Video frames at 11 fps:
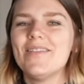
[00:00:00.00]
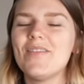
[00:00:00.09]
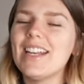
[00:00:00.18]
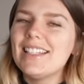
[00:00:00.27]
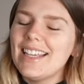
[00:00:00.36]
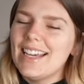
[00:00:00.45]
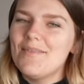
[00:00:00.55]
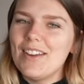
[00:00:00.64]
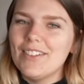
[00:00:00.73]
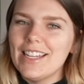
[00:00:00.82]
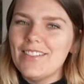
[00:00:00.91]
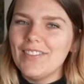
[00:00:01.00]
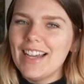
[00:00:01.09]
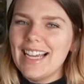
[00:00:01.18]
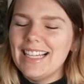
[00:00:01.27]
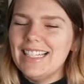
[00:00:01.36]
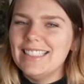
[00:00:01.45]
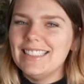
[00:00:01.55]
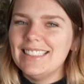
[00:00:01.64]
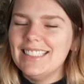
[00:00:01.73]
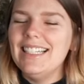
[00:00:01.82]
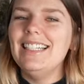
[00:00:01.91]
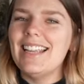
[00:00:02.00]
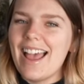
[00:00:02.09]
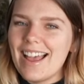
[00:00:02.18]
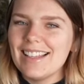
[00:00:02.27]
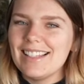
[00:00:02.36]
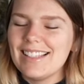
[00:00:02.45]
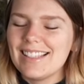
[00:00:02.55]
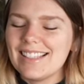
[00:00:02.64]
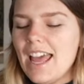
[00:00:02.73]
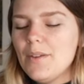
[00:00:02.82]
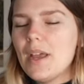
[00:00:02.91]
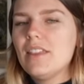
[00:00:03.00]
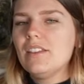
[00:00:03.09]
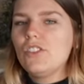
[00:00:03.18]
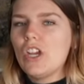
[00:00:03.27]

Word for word: But is it gonna be really fun? Yes. Anyway, this